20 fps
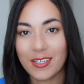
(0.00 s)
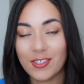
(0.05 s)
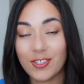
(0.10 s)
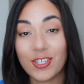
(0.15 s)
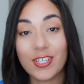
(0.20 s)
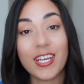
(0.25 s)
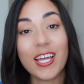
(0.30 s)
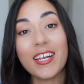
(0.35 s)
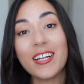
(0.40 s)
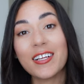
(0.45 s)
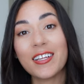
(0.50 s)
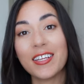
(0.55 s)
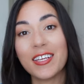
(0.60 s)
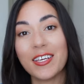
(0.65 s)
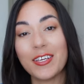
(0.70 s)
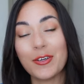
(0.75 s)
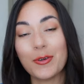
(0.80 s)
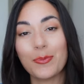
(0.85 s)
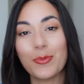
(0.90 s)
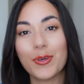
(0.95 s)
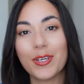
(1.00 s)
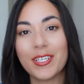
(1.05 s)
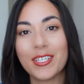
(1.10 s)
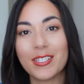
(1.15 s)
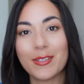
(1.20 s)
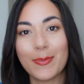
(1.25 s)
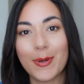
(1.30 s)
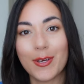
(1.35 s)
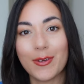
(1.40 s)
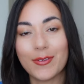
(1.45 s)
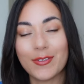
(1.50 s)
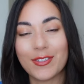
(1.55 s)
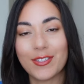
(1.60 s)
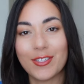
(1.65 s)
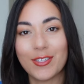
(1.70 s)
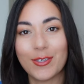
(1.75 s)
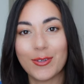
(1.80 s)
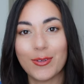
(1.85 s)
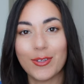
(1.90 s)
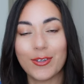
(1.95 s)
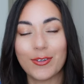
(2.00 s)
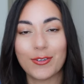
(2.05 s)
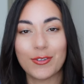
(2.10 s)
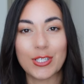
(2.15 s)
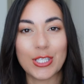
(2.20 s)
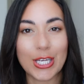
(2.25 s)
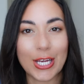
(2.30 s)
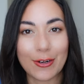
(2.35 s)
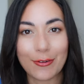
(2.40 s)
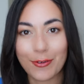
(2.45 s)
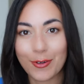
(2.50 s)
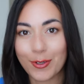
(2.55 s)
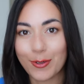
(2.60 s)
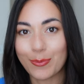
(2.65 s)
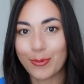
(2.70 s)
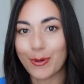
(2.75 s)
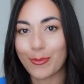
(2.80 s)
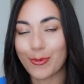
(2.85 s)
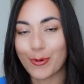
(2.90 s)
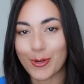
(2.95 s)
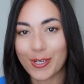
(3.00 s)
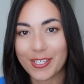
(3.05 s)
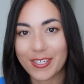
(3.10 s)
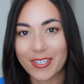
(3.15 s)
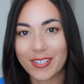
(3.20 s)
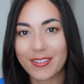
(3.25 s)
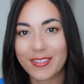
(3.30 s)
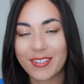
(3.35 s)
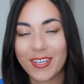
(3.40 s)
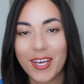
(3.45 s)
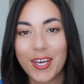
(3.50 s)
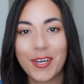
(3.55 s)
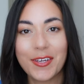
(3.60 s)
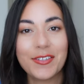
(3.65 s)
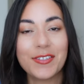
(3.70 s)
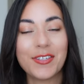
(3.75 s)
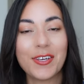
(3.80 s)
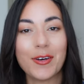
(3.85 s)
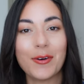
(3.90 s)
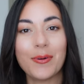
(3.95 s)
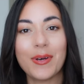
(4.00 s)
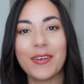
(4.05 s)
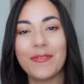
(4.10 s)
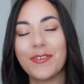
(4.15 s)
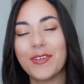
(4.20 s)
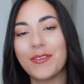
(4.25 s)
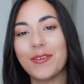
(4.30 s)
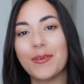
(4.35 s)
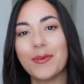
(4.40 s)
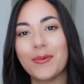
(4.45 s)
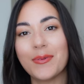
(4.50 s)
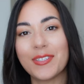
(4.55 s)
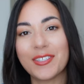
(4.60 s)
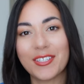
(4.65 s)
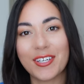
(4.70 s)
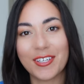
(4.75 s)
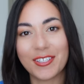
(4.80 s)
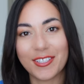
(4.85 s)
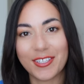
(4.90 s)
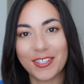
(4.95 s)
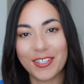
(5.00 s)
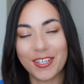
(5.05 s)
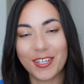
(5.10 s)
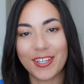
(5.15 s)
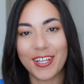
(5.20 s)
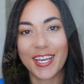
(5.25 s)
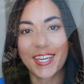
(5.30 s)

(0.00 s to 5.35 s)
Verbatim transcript: Genetically, you're predisposed to your general proportions. So if you start to look